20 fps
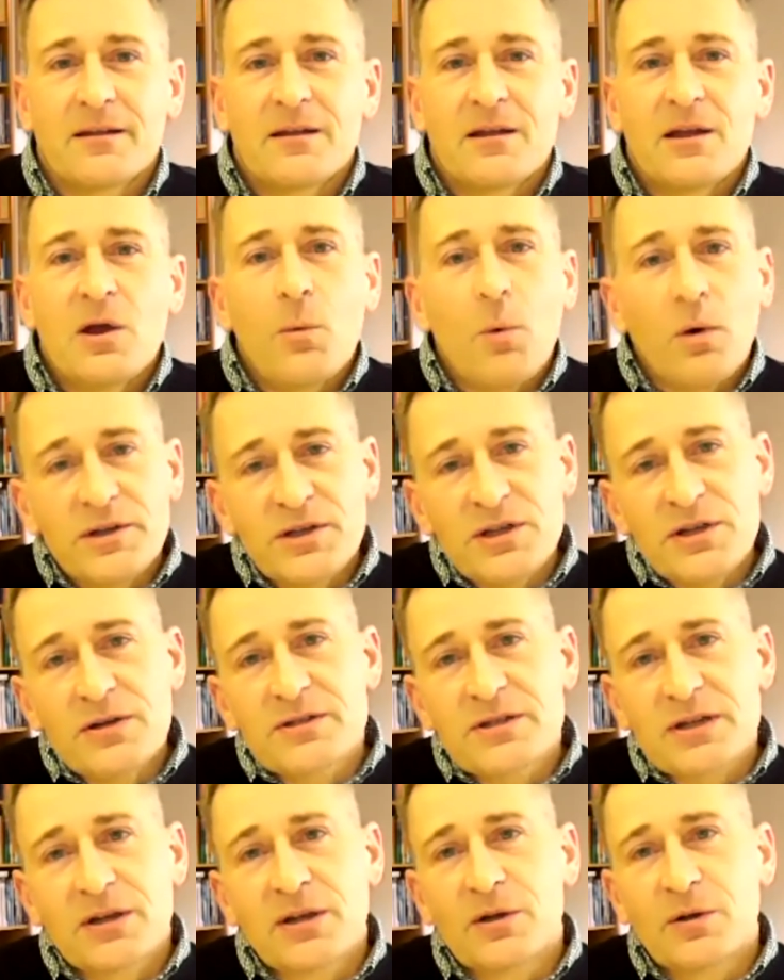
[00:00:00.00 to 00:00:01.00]
What do you
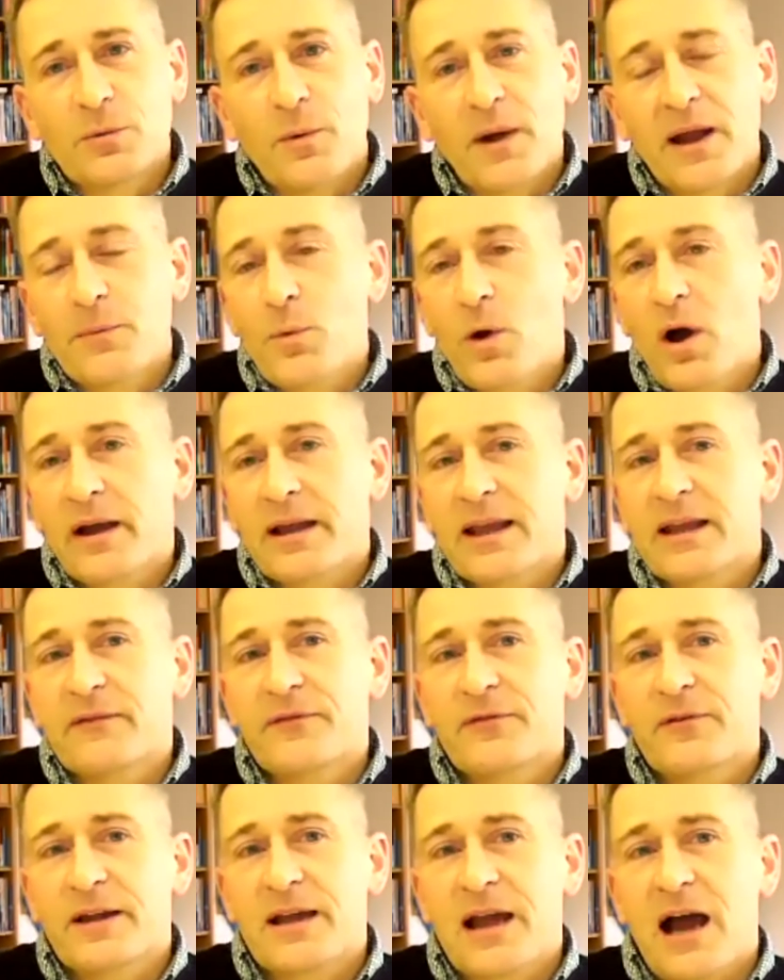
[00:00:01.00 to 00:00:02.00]
do when working
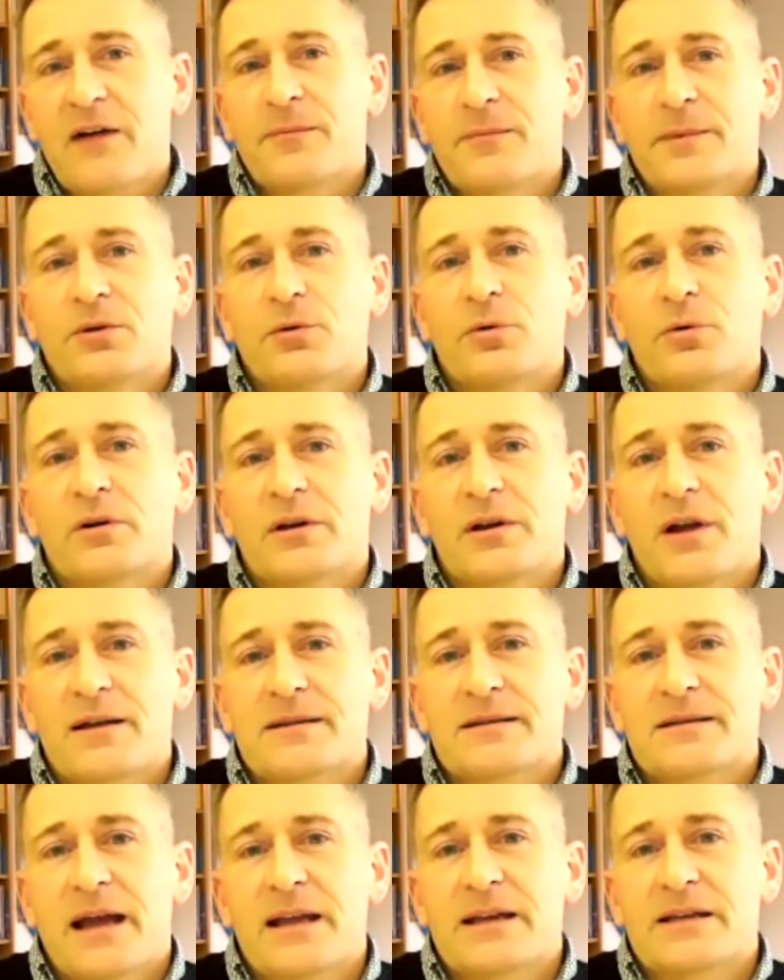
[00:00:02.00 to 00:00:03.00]
for a government
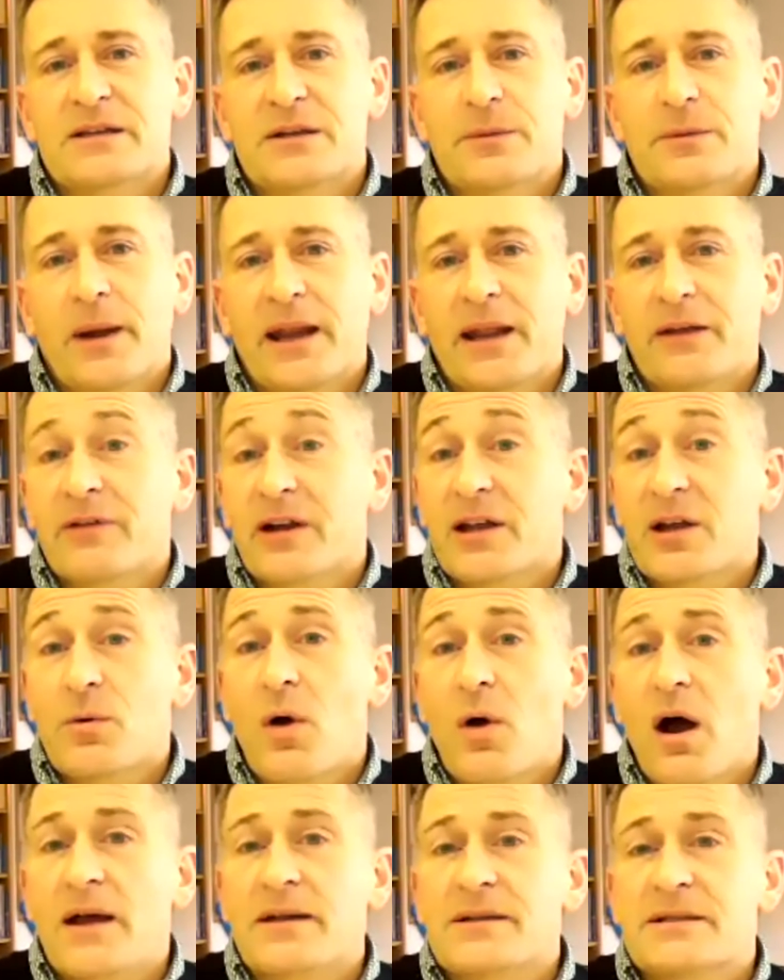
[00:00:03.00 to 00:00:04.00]
organisation when it
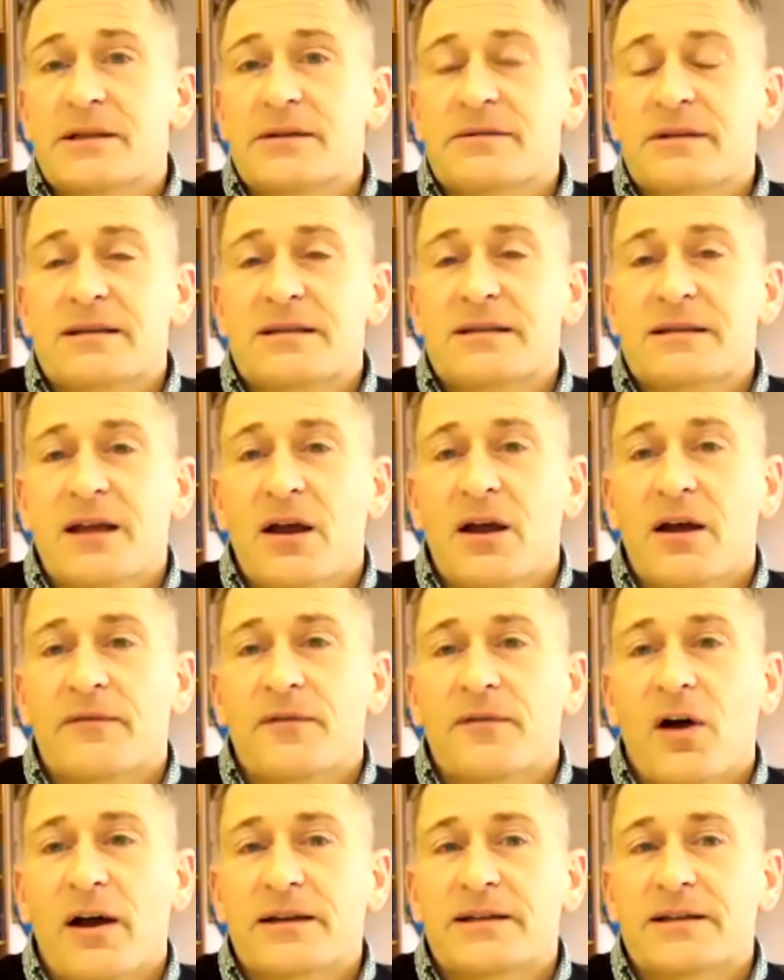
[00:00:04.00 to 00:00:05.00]
requires you to serve
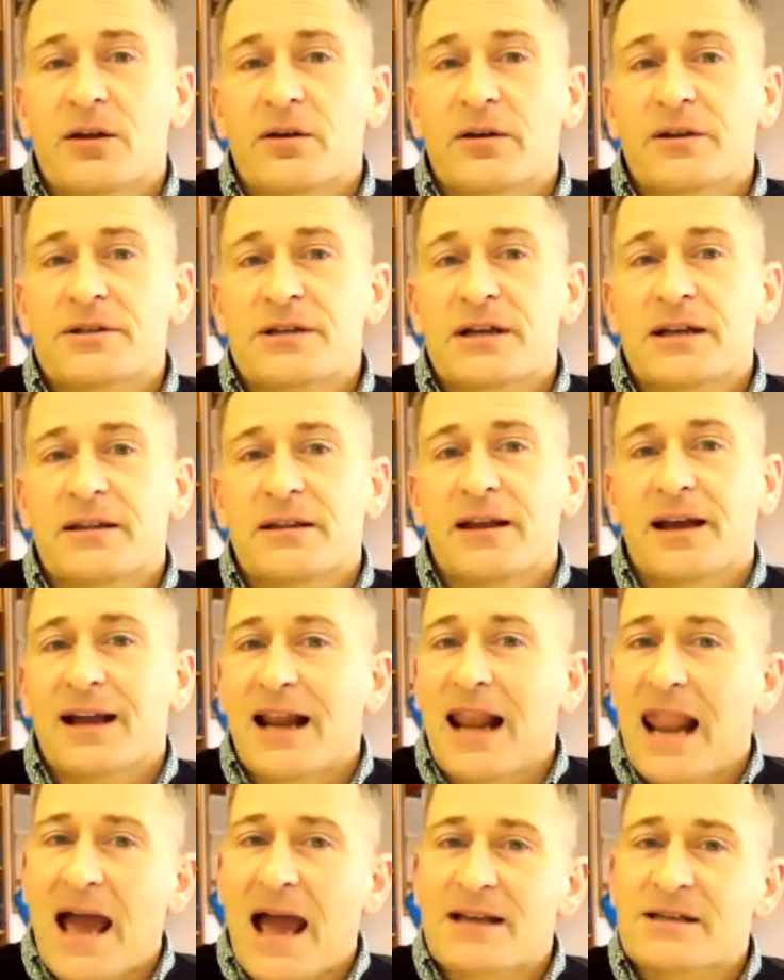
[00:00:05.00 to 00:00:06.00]
ideology that
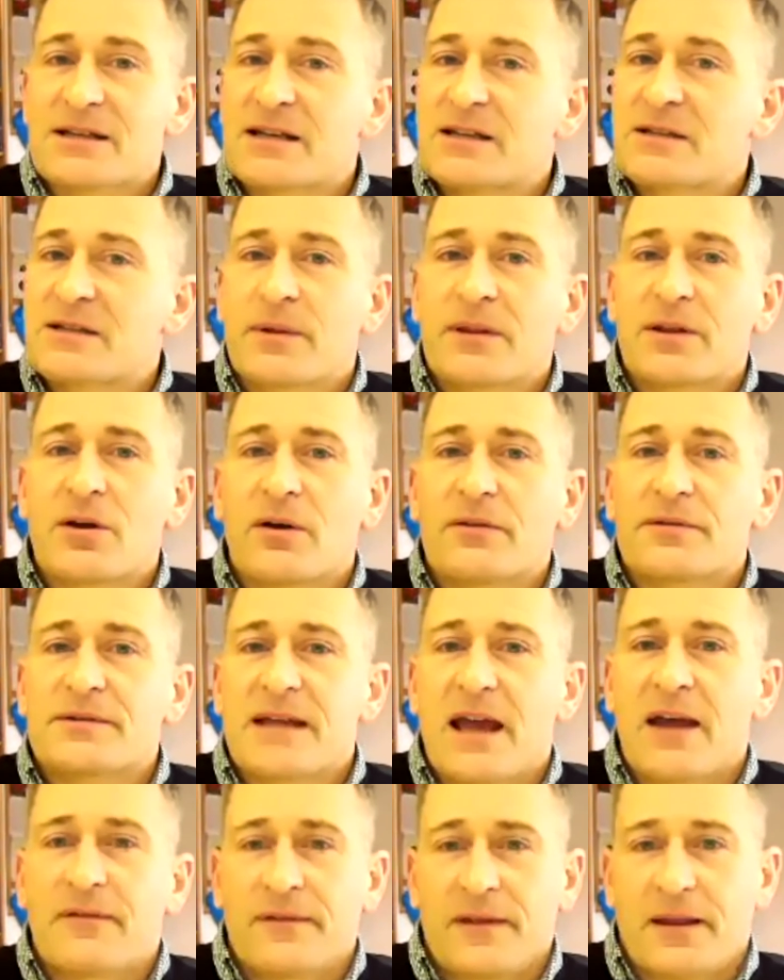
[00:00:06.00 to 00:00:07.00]
clashes with God's
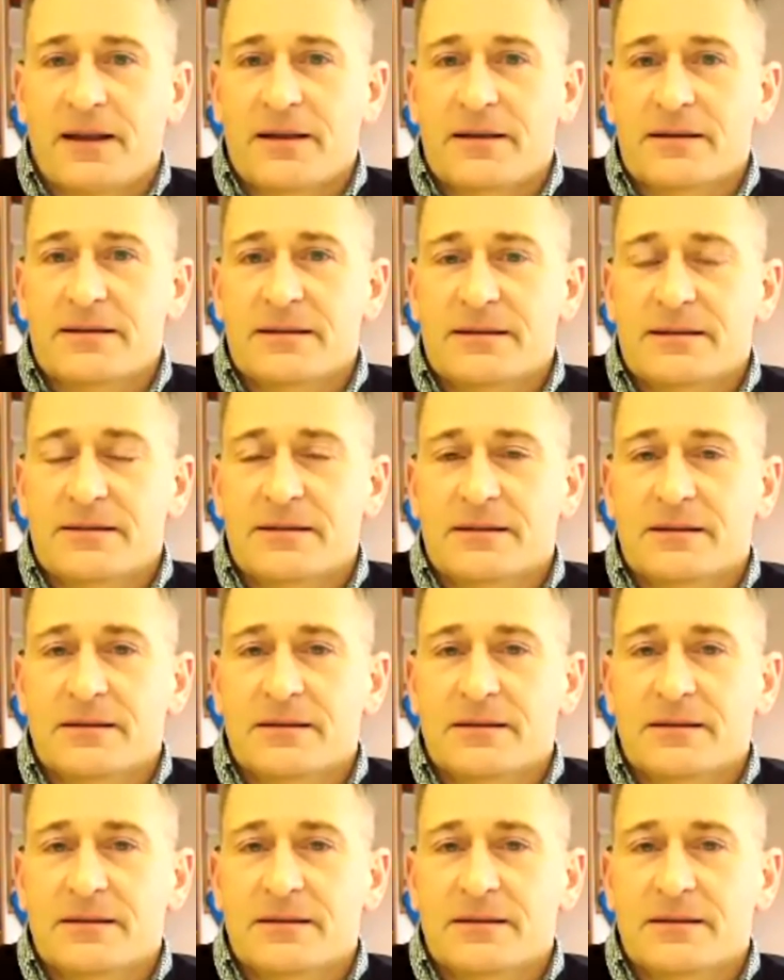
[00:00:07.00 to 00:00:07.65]
ethics?